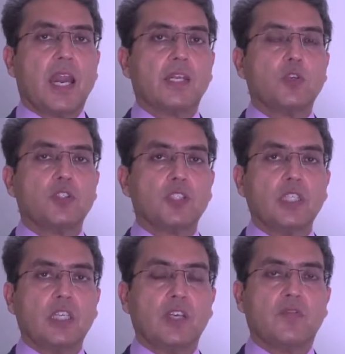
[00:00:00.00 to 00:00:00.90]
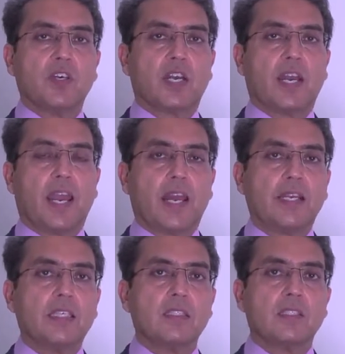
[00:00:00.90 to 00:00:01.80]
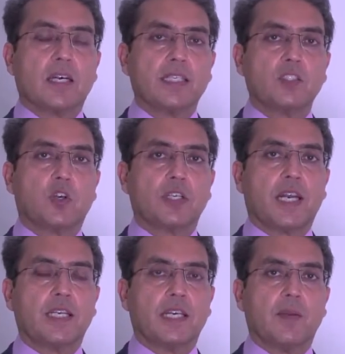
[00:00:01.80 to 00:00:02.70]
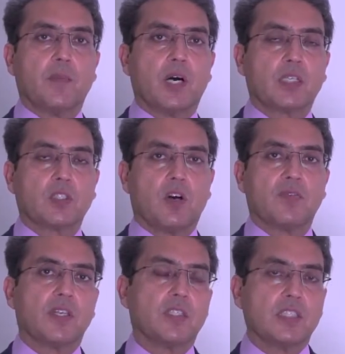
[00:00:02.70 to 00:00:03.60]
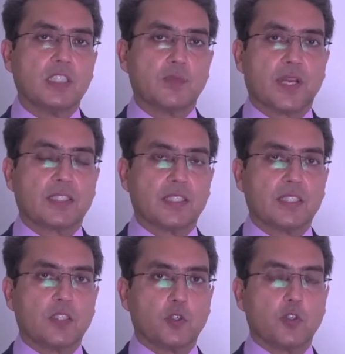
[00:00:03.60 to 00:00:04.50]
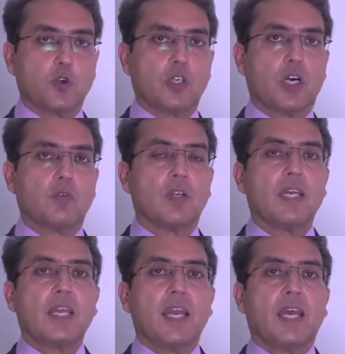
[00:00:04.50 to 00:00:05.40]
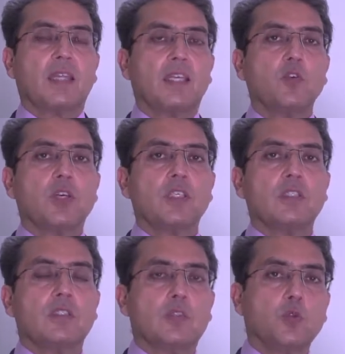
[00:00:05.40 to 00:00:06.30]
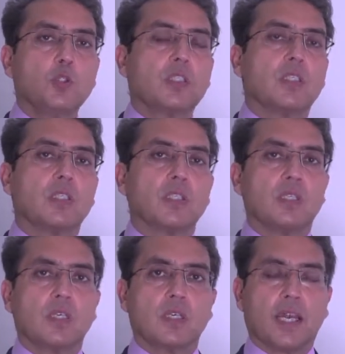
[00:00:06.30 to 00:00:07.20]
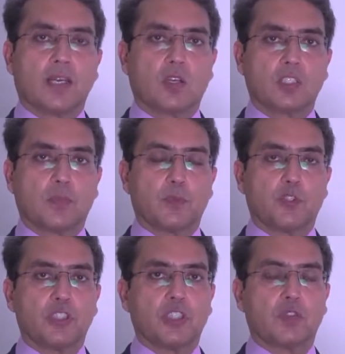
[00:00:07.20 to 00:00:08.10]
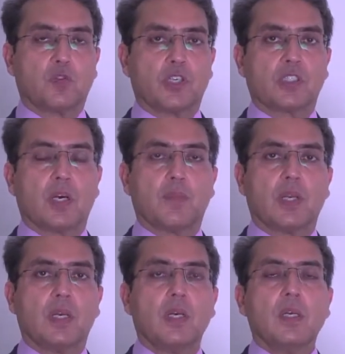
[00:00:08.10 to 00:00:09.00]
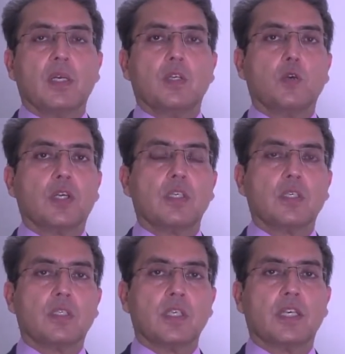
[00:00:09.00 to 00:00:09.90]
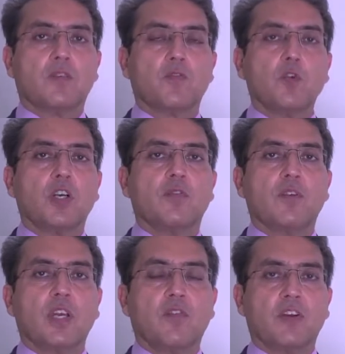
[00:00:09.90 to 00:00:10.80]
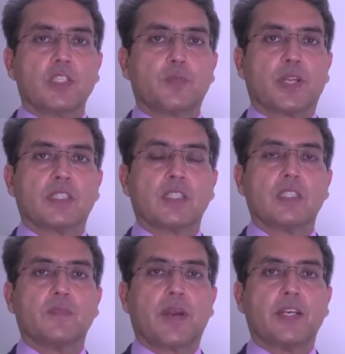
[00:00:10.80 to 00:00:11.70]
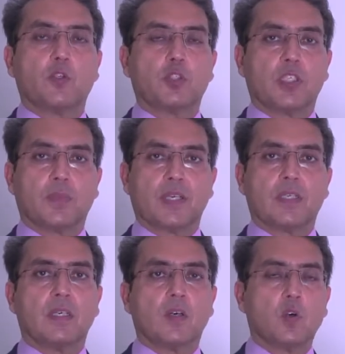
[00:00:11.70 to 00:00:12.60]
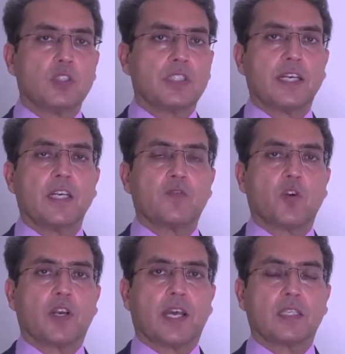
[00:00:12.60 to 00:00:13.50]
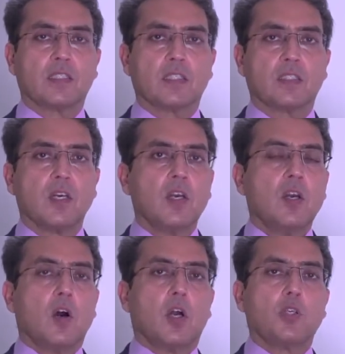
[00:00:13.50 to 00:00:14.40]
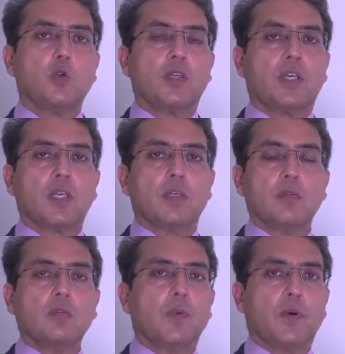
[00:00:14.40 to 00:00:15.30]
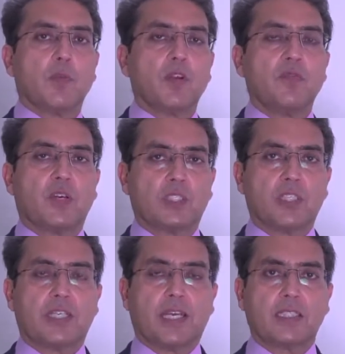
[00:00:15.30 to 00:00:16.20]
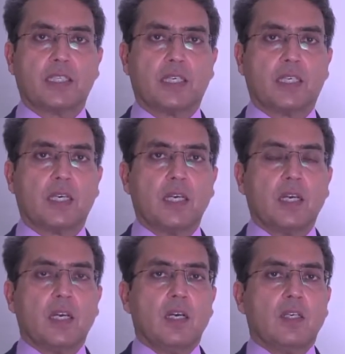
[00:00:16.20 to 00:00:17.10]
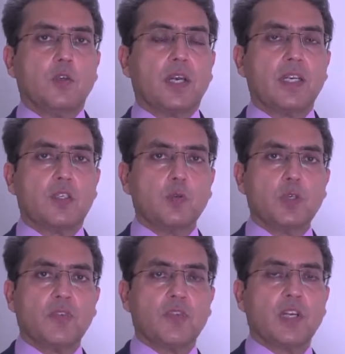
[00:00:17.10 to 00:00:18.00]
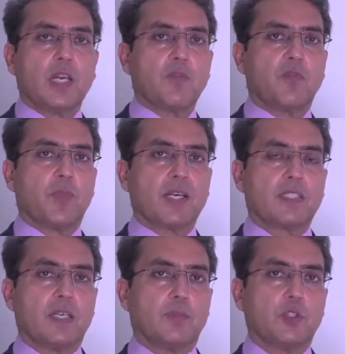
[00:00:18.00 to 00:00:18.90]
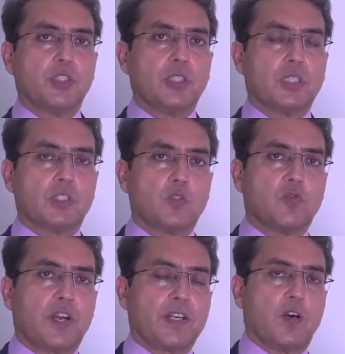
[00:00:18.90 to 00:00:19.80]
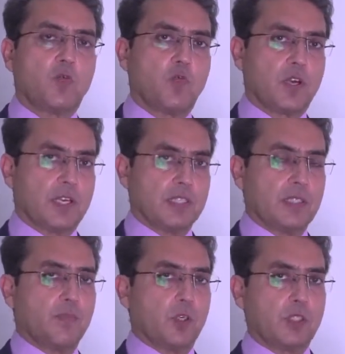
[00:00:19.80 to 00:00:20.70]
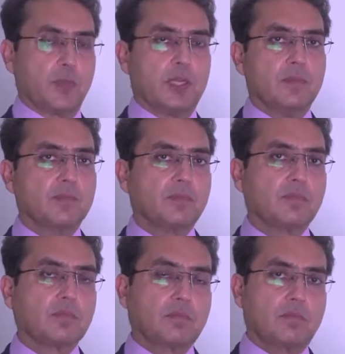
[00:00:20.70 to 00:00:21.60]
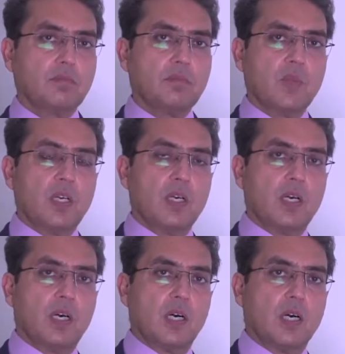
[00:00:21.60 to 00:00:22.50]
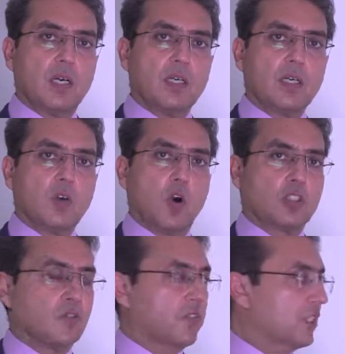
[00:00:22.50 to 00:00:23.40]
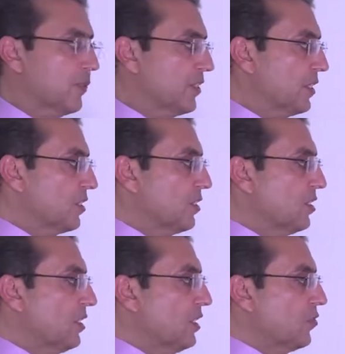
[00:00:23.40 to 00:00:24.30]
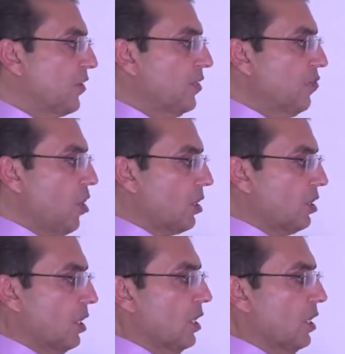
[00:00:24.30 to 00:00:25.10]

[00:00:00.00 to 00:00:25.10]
and you see if there are any signs or telltale marks of the disease present, you note down. And then you can do certain diagnostic procedures. For example, you can take a fluid if it is present in the peritoneum and send it for analysis, or you can do a pulmonary function testing. You can do different type of bedside procedures to find out what is the possible cause of this patient's disease. When you've got